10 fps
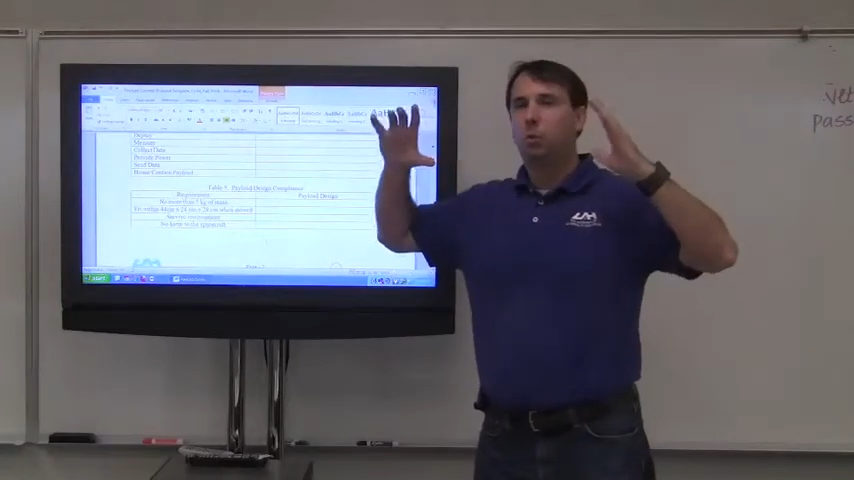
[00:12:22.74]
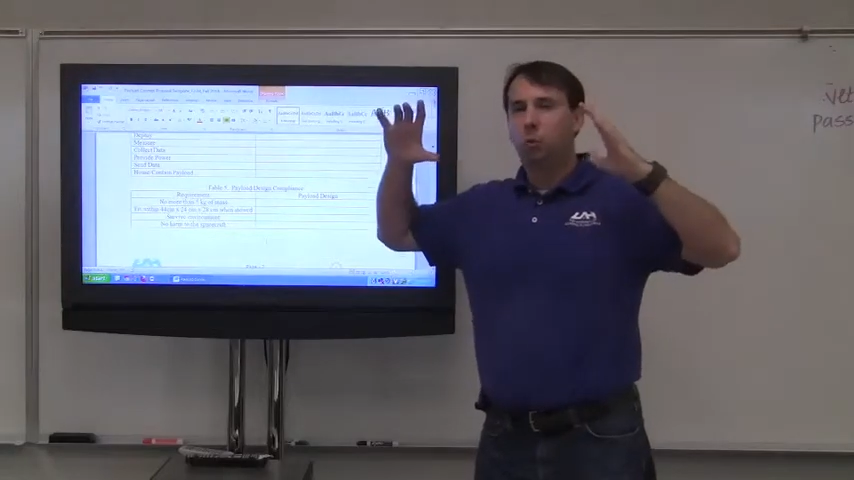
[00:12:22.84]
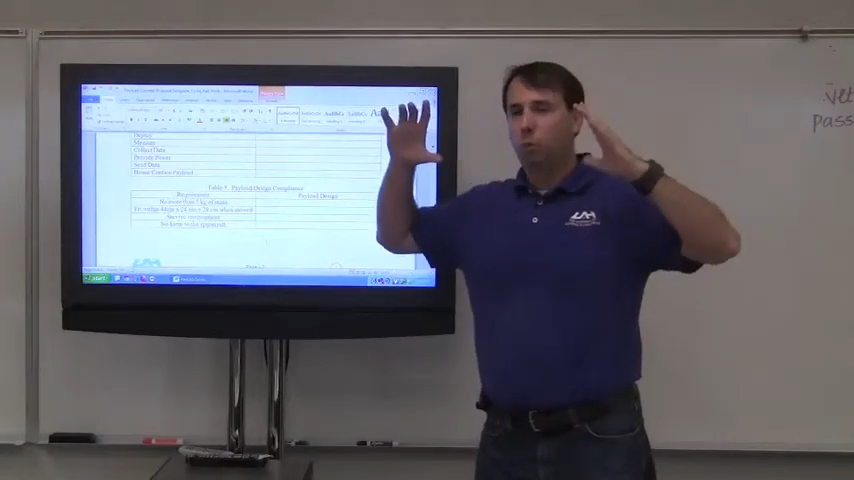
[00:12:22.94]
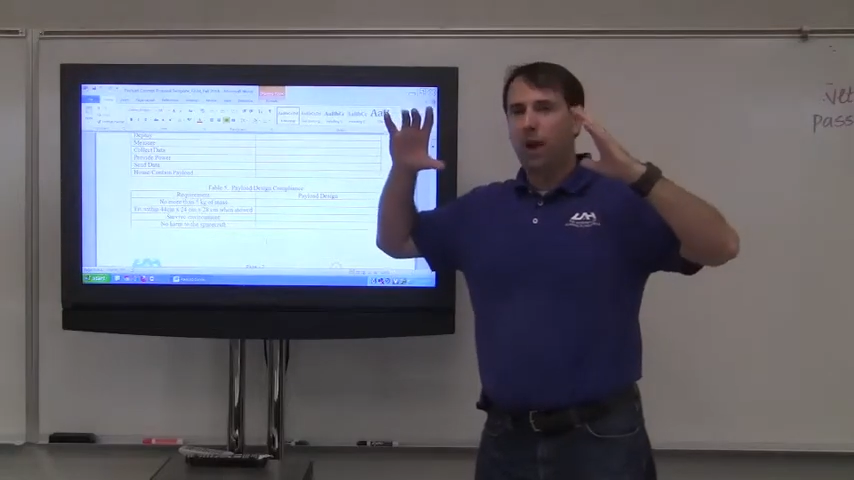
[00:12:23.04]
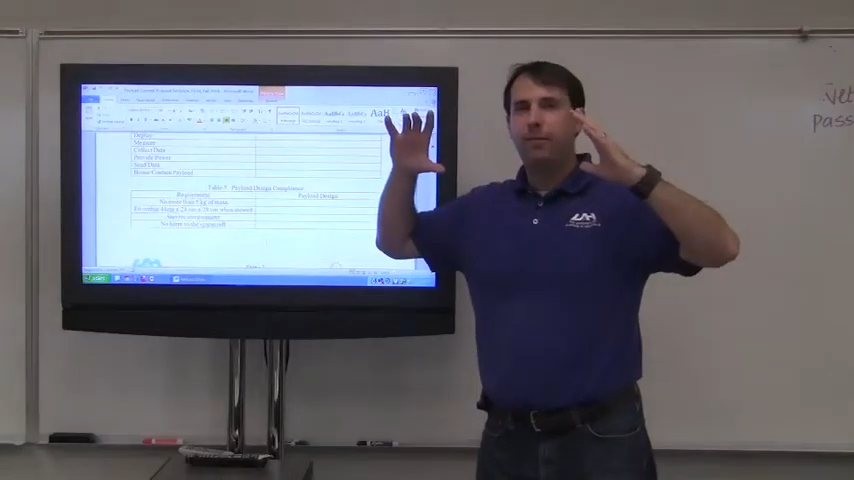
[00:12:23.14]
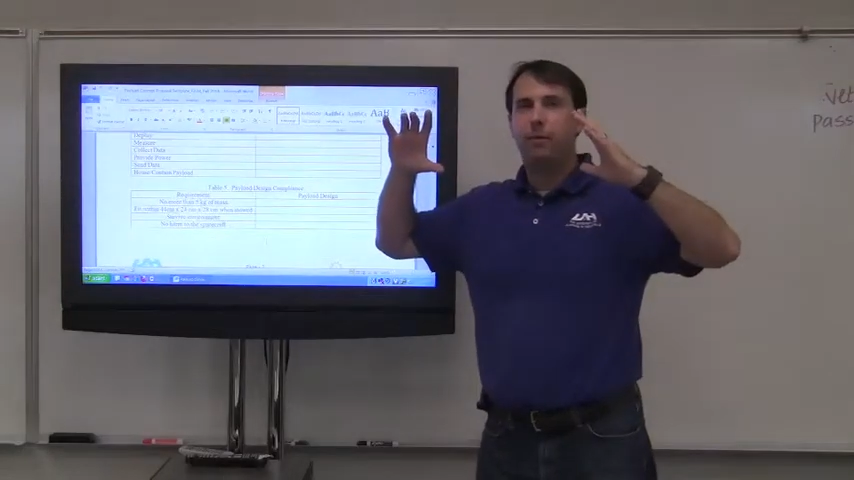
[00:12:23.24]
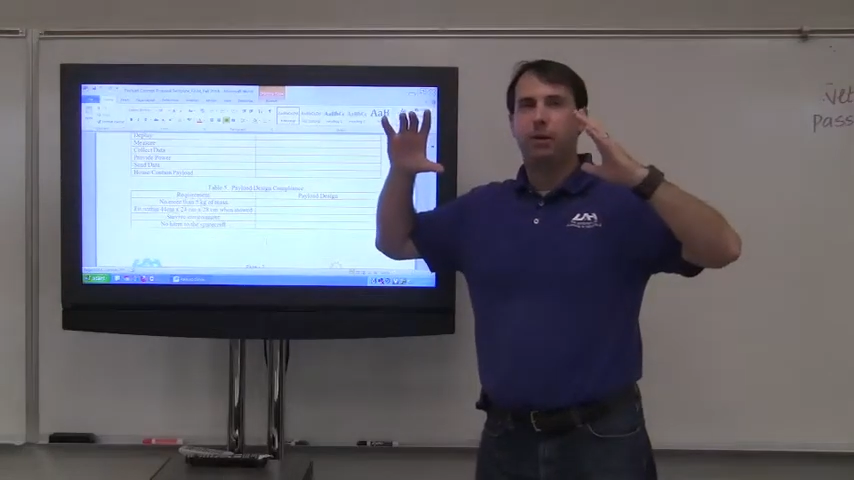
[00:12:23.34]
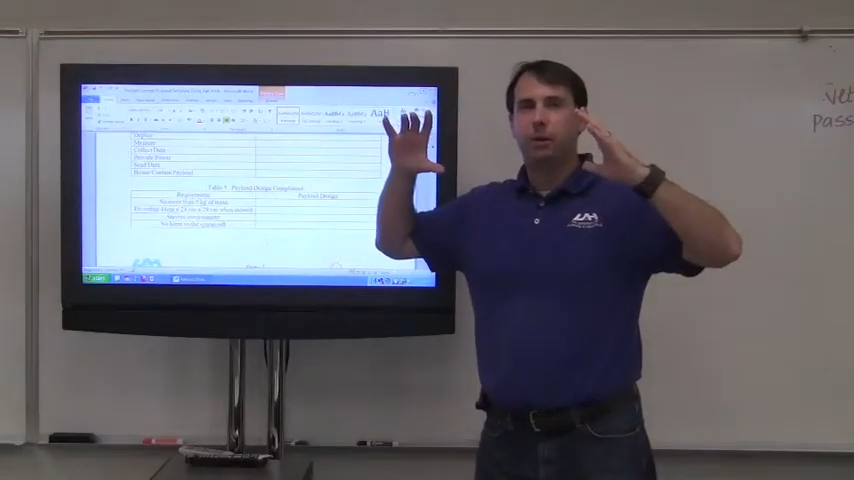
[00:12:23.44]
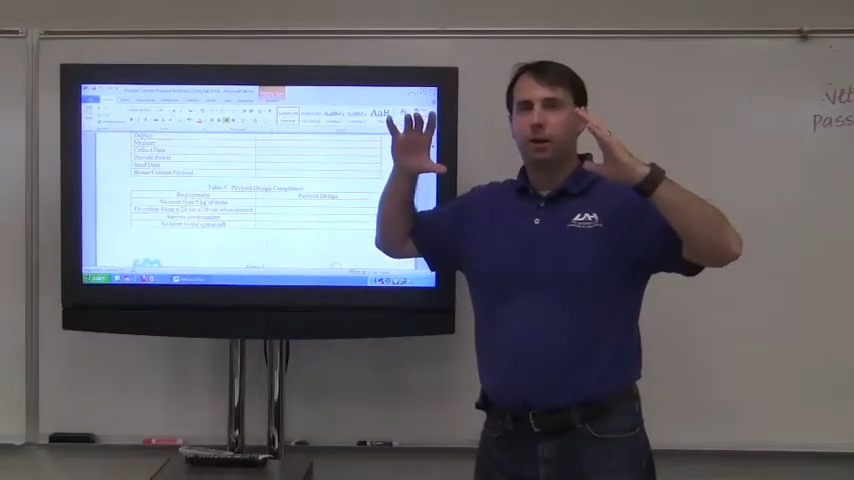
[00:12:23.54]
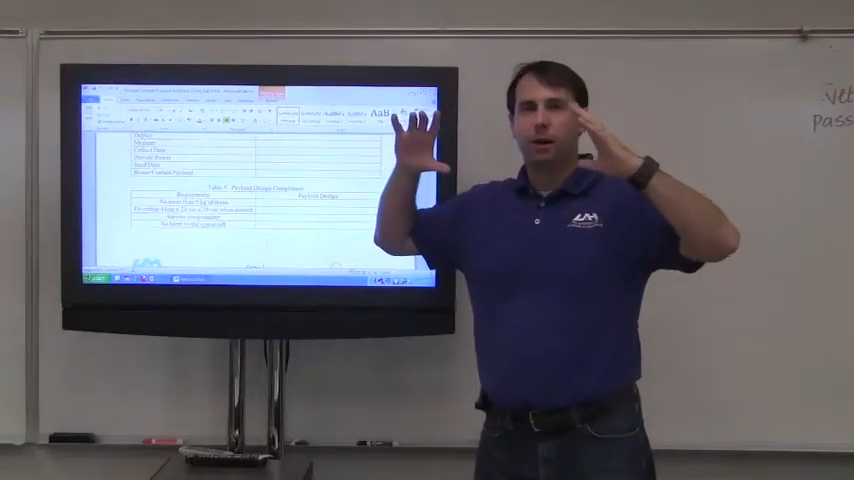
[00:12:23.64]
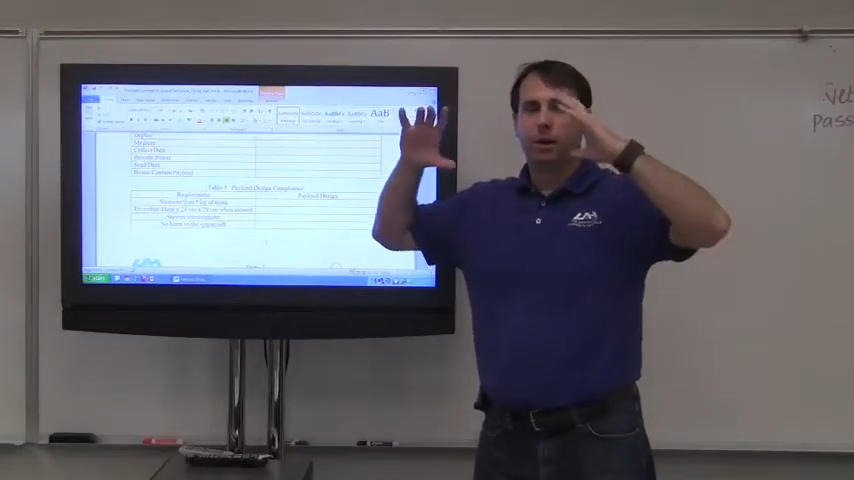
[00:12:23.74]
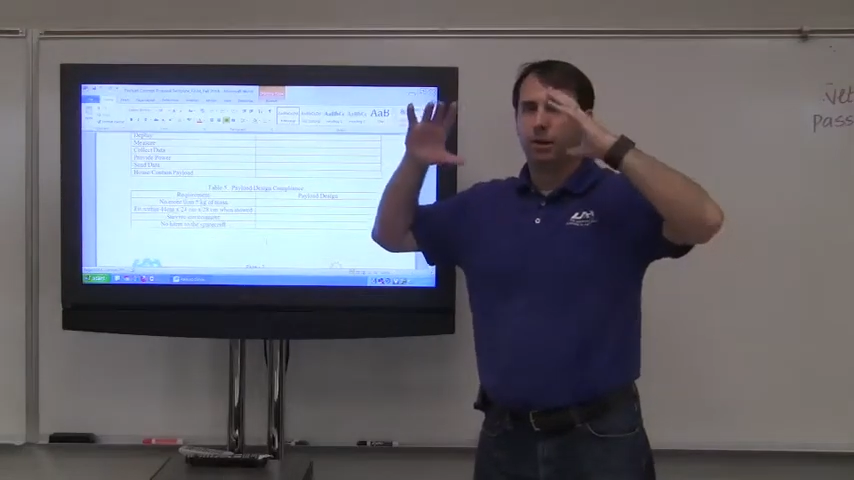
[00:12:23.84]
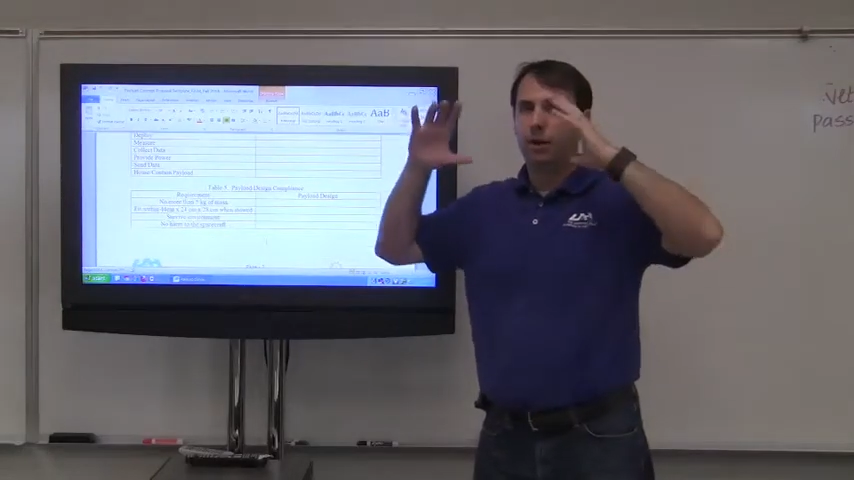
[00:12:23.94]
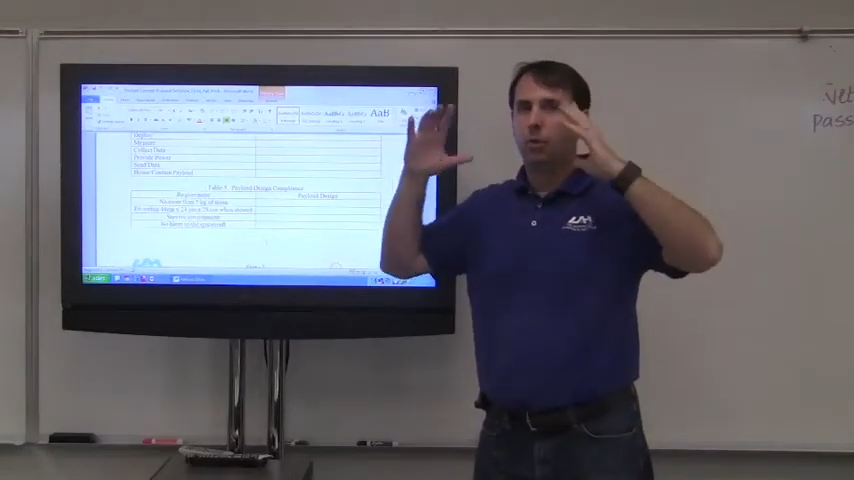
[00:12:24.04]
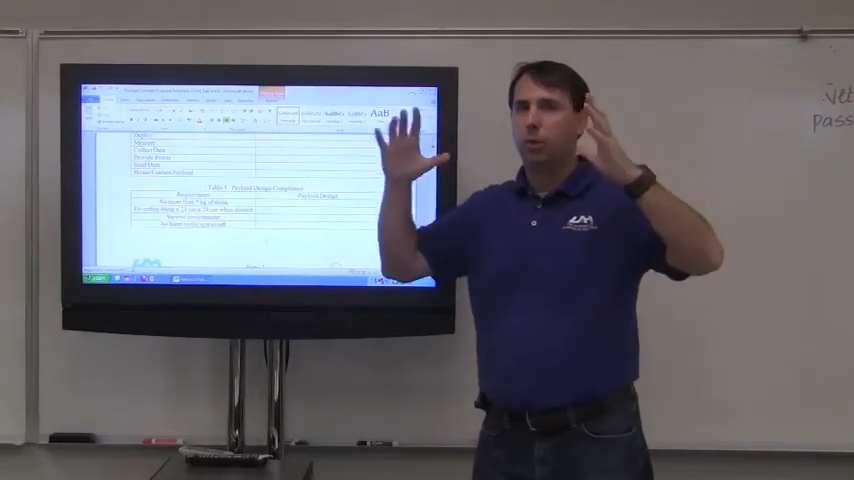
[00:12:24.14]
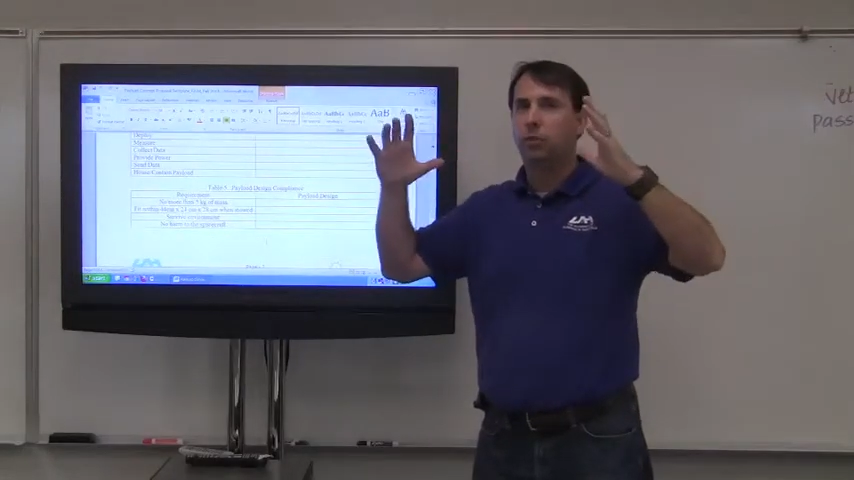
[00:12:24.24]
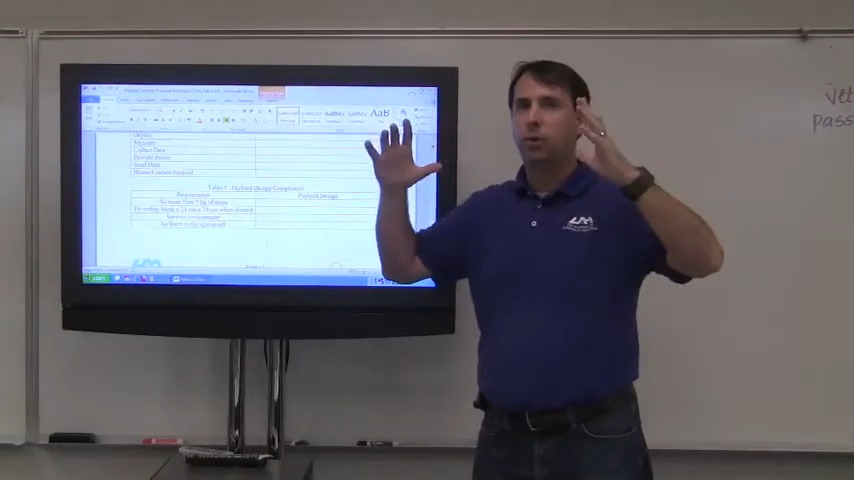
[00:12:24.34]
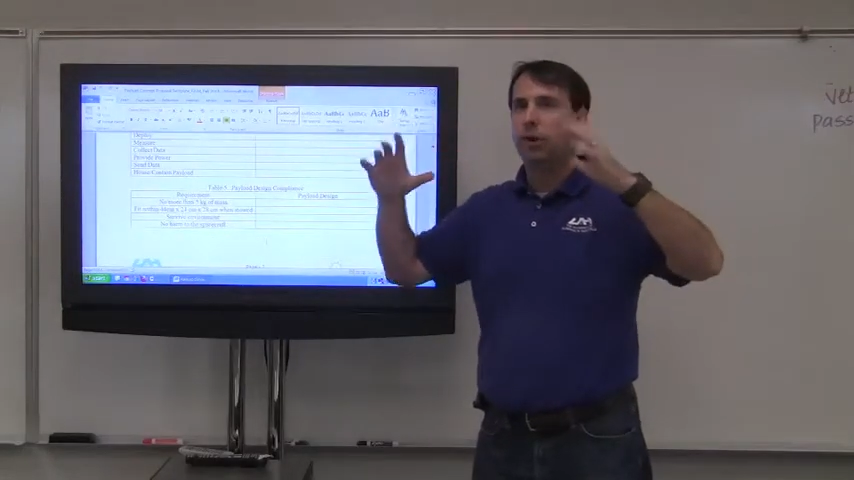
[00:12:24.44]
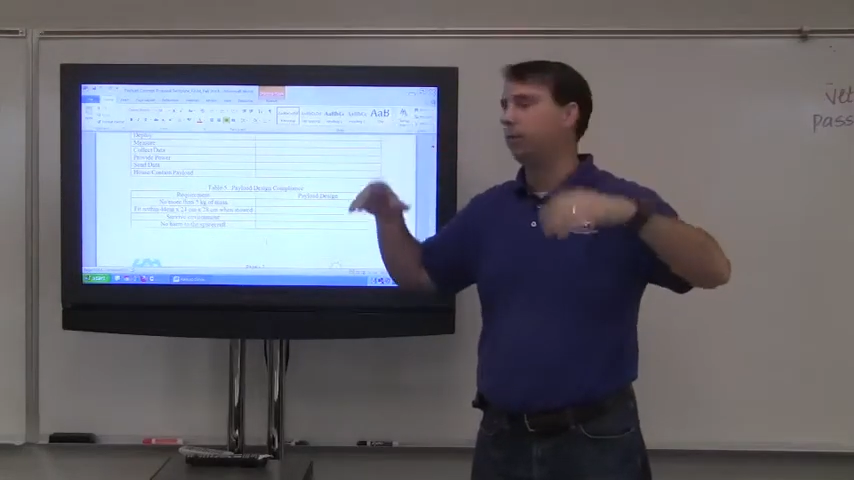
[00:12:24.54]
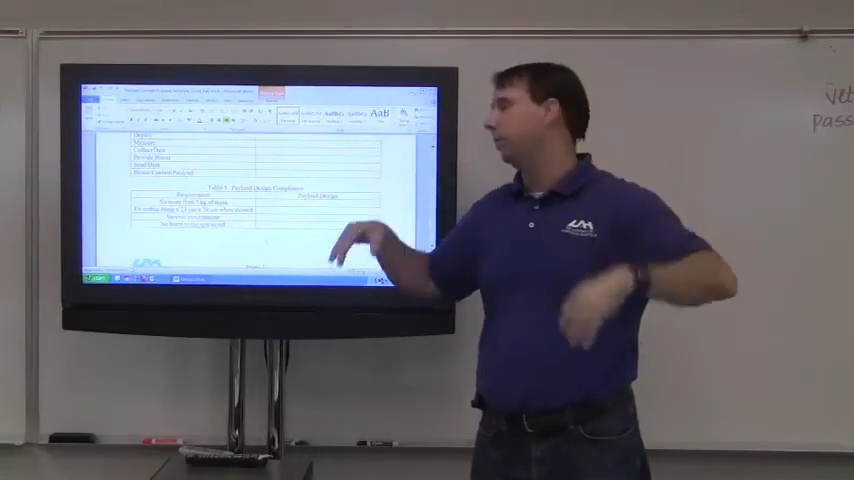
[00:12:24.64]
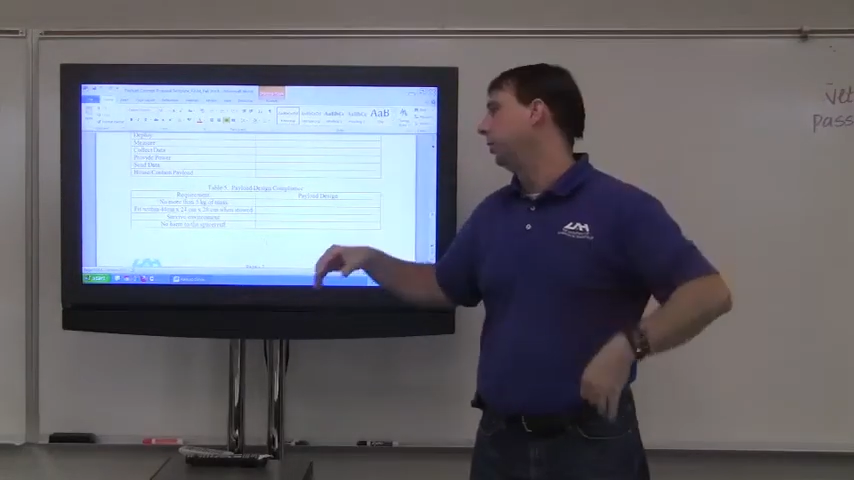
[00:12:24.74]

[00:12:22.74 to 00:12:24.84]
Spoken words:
waiver, with waiver.